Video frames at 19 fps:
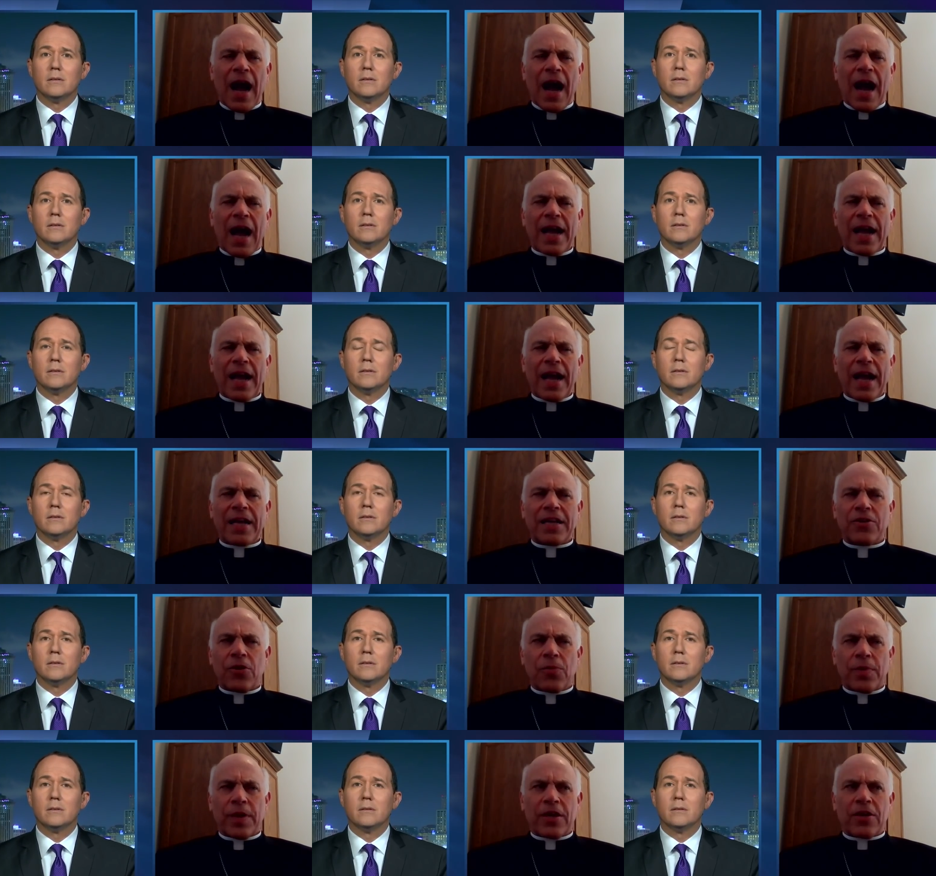Speaker 1: I
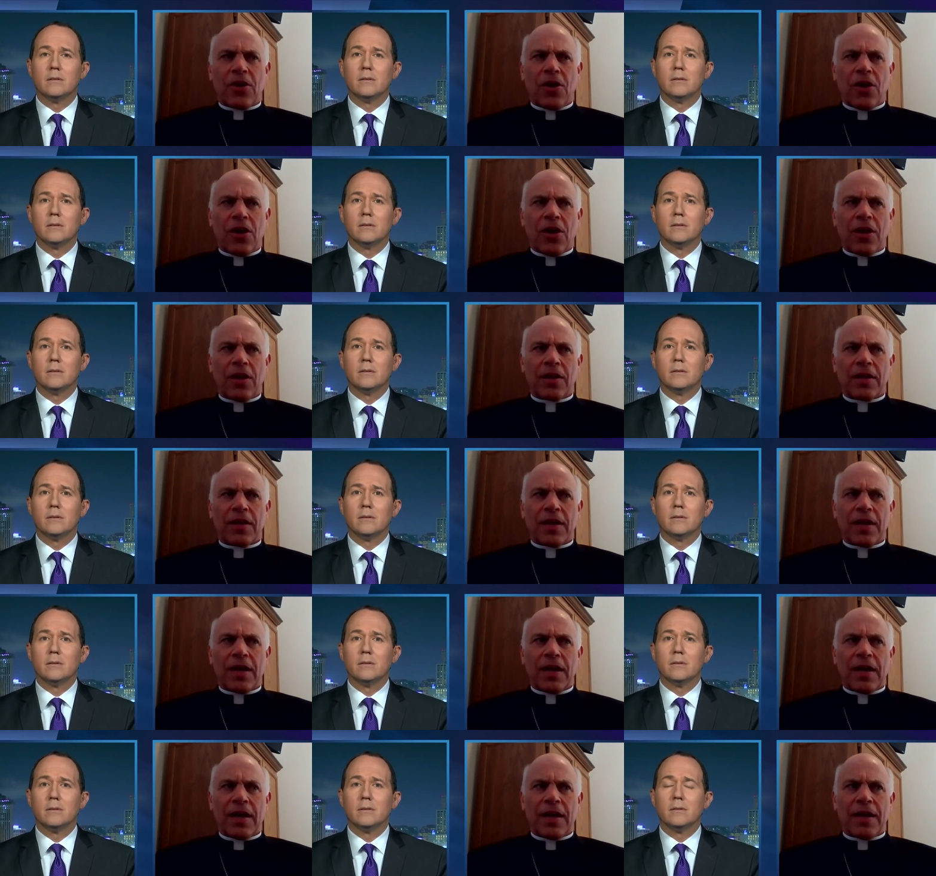don't recall
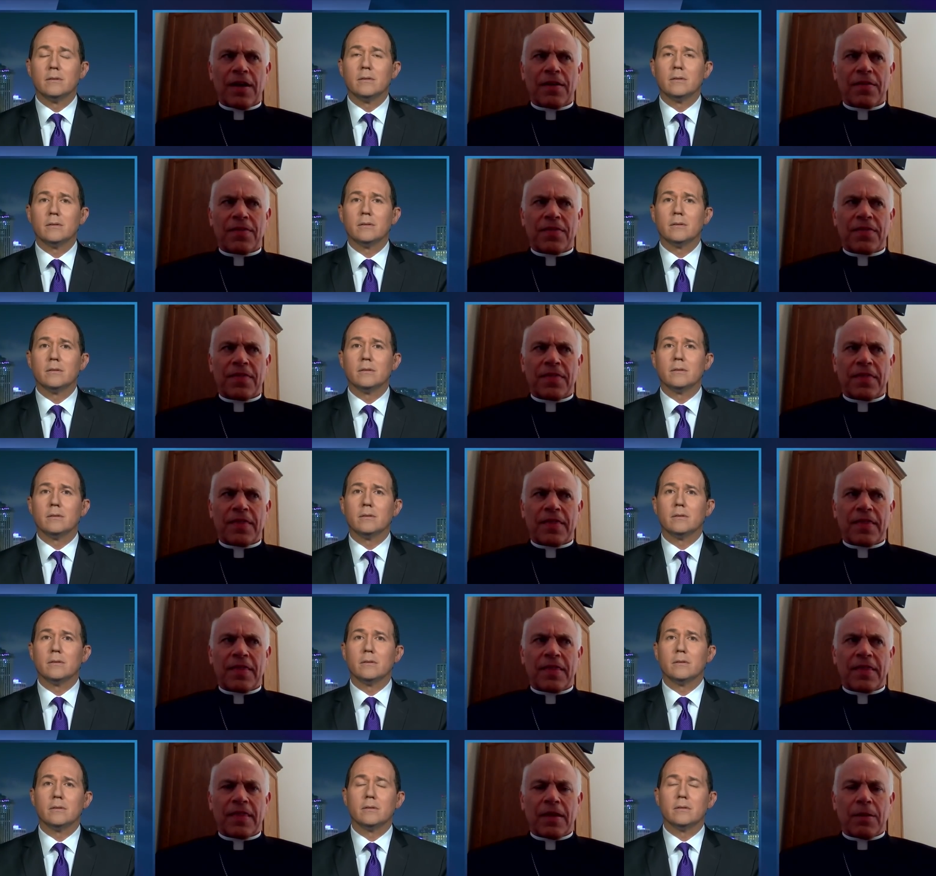uh,
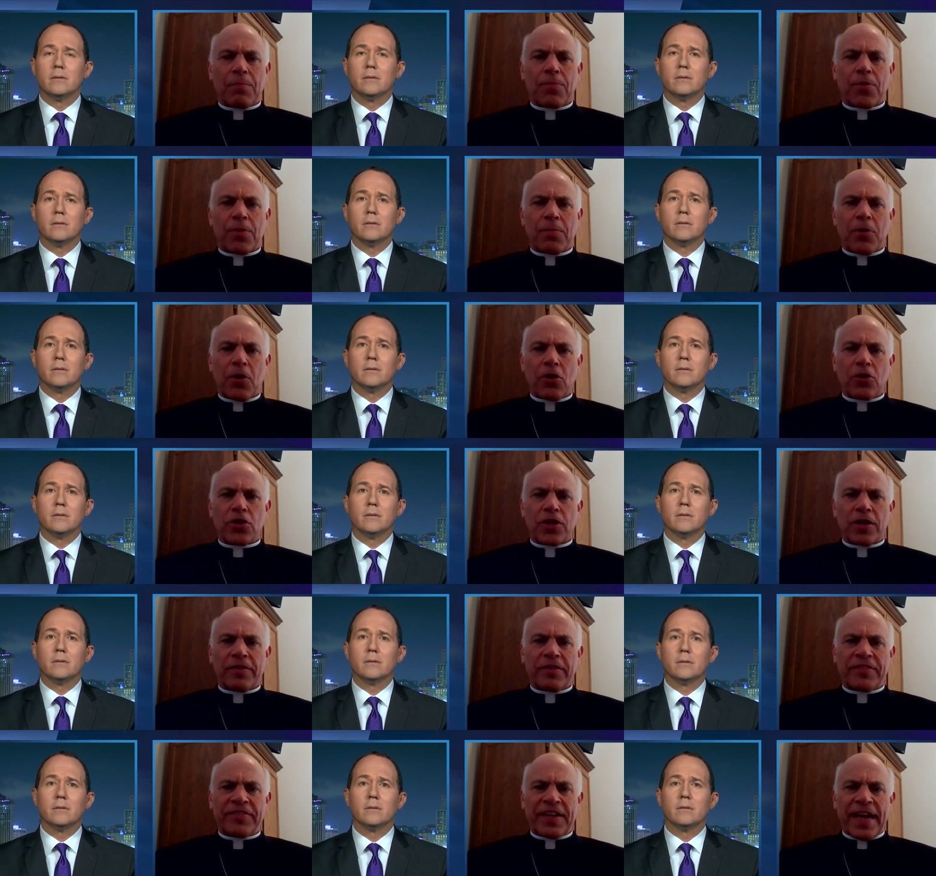the
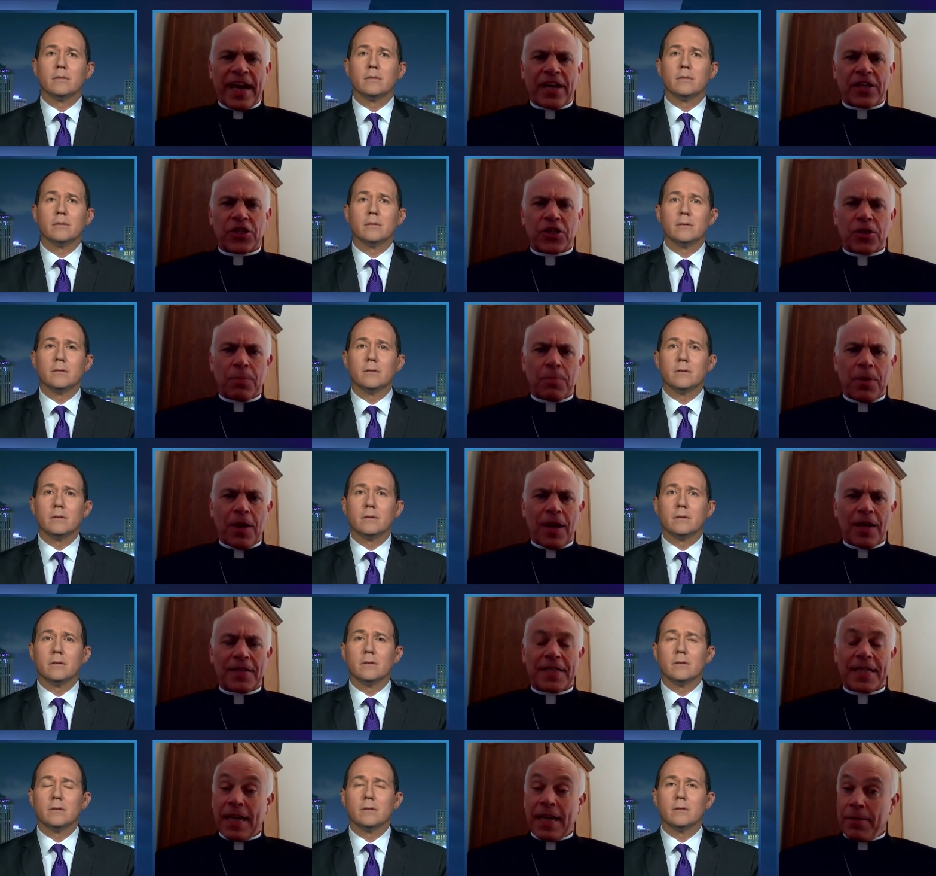proposal of a national
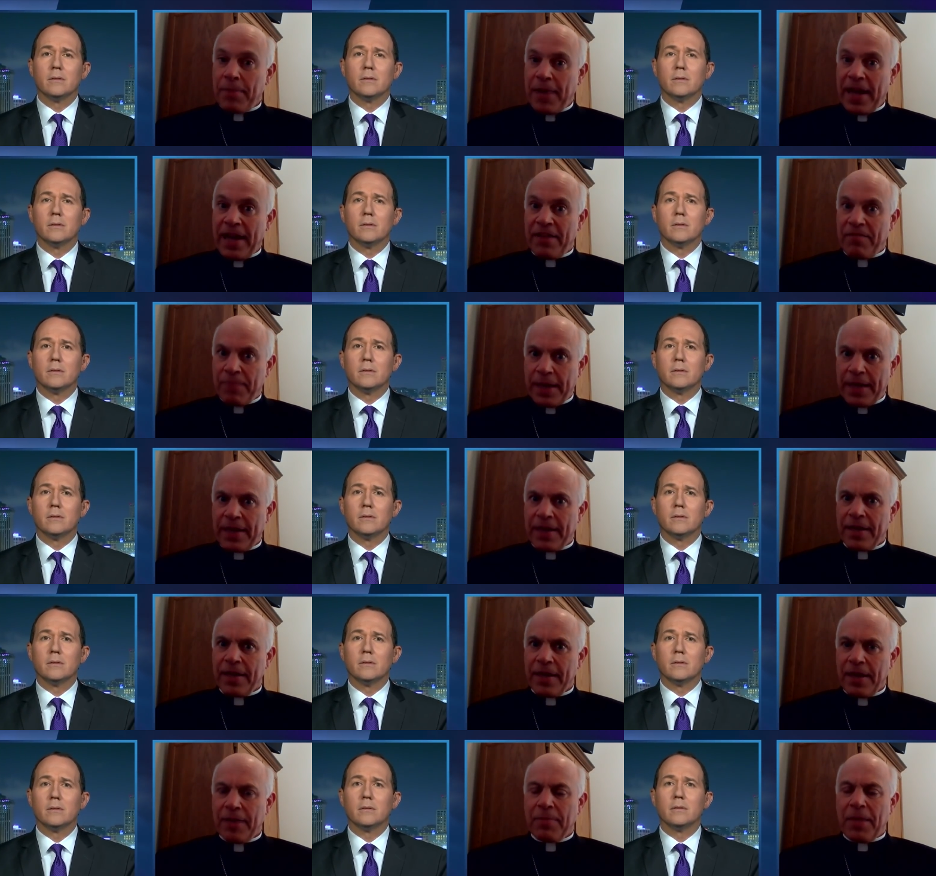policy. It may have
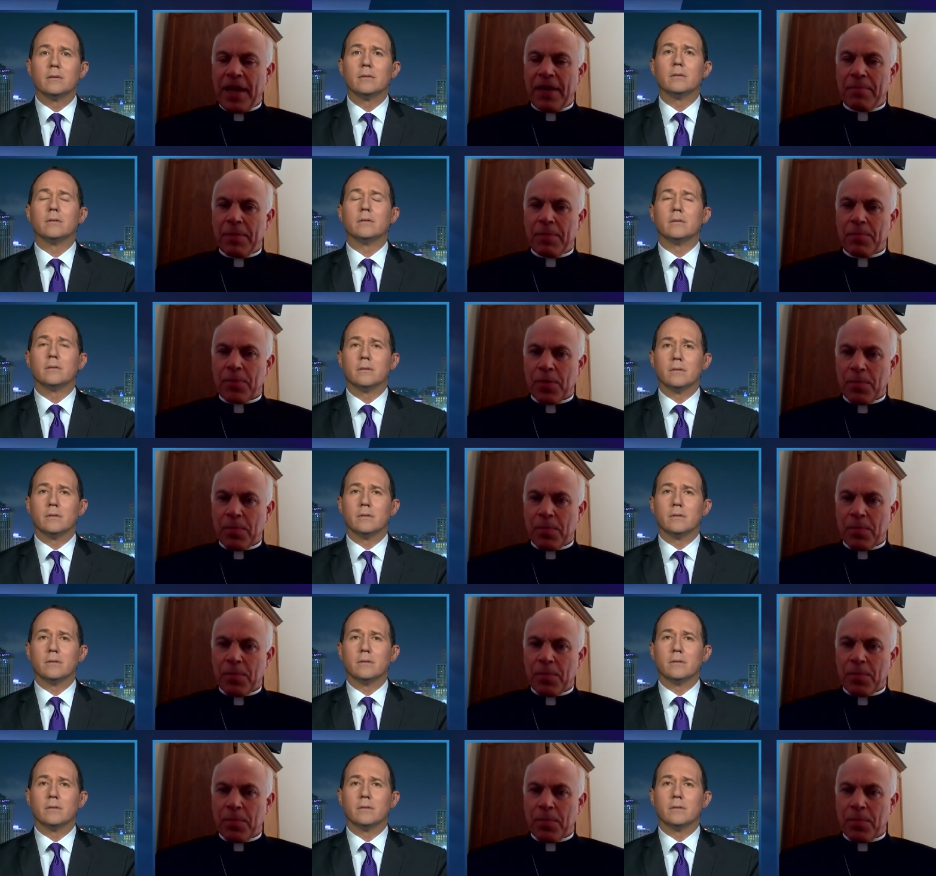been it may have been